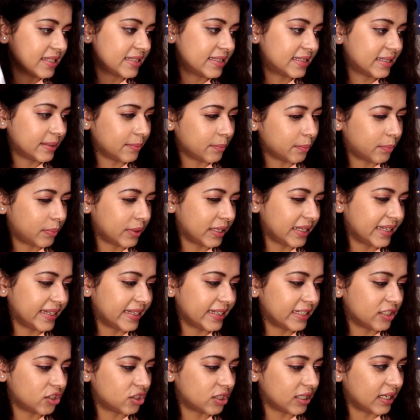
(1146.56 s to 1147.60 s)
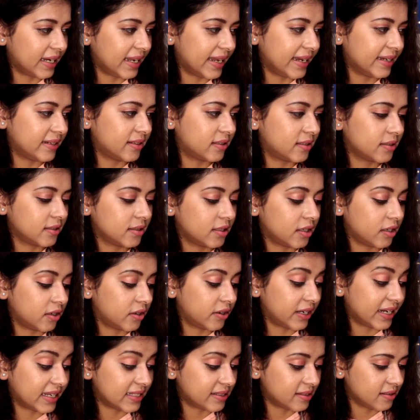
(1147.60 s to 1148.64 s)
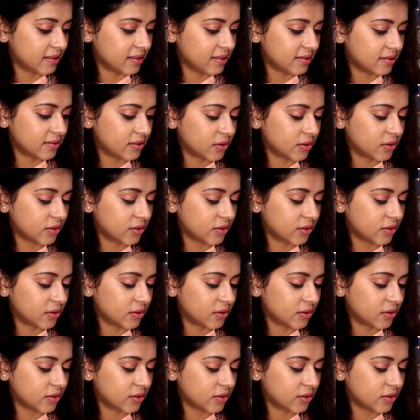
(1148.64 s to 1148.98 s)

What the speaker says: Simply Gillette razors.